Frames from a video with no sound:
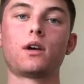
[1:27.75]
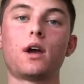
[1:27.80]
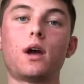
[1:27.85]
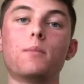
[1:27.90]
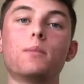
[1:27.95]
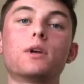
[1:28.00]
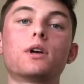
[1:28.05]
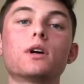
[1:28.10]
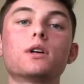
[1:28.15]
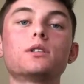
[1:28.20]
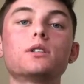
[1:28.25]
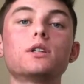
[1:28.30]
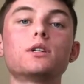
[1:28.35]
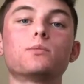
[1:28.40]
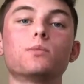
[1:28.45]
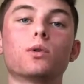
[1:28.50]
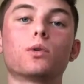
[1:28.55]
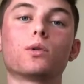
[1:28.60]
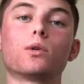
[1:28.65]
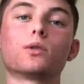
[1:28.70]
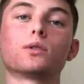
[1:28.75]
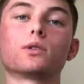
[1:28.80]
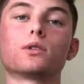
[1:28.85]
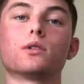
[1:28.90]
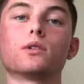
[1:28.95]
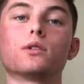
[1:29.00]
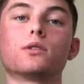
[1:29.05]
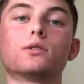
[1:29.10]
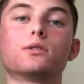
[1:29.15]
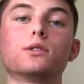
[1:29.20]
And because these morals
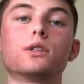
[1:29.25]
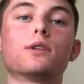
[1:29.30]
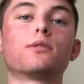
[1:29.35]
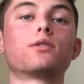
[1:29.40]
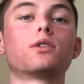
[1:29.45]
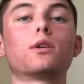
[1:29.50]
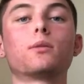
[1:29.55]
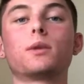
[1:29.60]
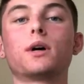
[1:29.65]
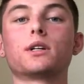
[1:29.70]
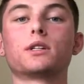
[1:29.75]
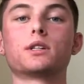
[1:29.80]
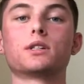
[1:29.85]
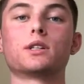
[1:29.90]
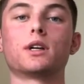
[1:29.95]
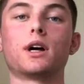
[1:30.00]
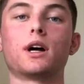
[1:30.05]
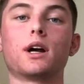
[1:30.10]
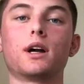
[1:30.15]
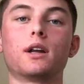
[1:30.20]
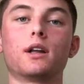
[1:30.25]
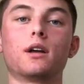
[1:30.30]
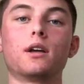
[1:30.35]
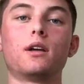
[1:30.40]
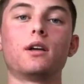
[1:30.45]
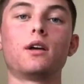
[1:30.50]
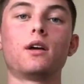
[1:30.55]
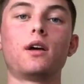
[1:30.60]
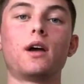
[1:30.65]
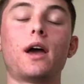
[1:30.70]
are differing by society
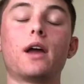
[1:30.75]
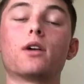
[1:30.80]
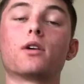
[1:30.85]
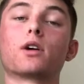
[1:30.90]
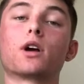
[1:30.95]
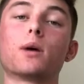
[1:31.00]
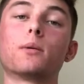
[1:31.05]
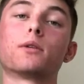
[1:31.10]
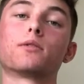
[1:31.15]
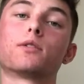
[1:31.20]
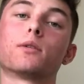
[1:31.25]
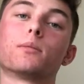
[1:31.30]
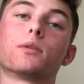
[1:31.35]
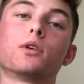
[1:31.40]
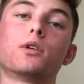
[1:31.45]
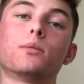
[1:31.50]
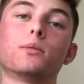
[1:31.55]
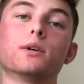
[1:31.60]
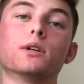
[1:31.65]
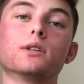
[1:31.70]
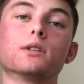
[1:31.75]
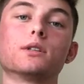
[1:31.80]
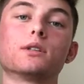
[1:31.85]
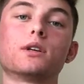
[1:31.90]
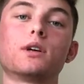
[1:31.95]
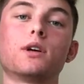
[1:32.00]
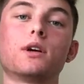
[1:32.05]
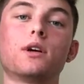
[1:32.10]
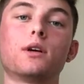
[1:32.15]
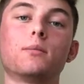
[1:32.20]
and are coming from
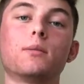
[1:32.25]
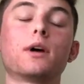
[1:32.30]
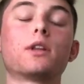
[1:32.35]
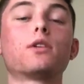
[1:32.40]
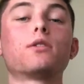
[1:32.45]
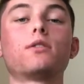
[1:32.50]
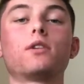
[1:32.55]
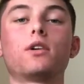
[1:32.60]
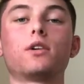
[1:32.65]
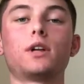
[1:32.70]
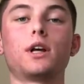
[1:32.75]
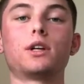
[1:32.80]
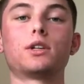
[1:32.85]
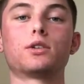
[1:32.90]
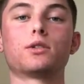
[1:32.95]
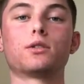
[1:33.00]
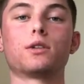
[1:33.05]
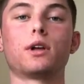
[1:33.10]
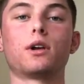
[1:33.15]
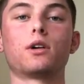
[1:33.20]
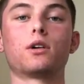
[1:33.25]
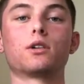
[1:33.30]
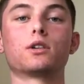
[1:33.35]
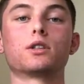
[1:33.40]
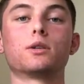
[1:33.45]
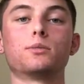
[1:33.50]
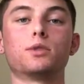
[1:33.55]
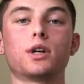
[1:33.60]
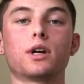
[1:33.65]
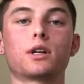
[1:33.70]
humans, by their very nature they are
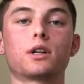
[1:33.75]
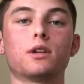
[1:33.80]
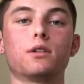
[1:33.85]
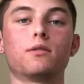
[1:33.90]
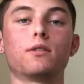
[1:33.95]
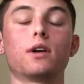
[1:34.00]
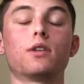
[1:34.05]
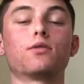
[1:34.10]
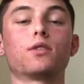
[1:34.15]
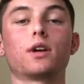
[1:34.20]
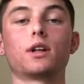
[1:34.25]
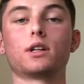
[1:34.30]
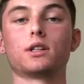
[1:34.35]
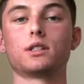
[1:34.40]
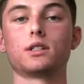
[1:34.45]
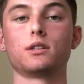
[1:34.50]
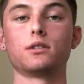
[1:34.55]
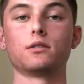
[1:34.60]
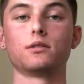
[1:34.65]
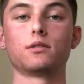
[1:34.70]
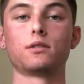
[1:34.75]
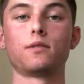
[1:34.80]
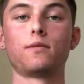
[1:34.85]
subjective and relative.